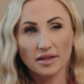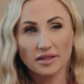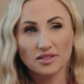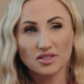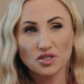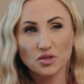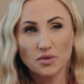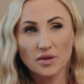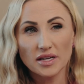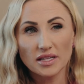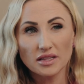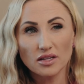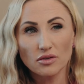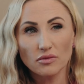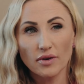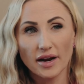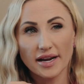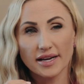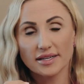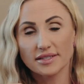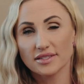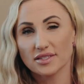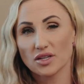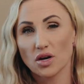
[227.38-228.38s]
Doing the
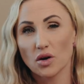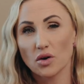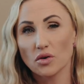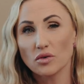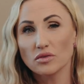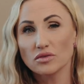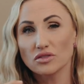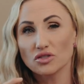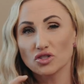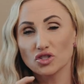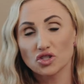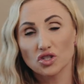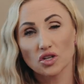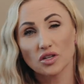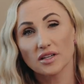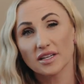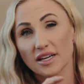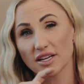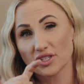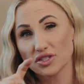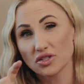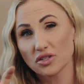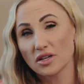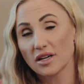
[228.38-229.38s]
right dose should
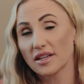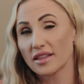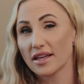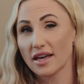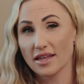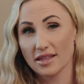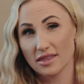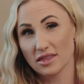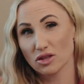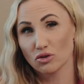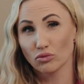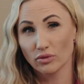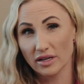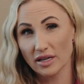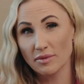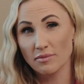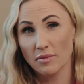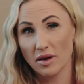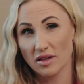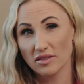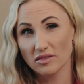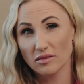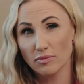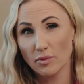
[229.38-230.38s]
get you to that
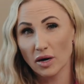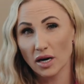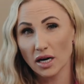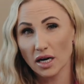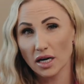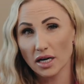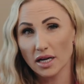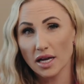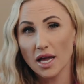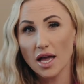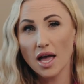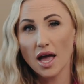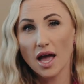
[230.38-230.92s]
3-month mark.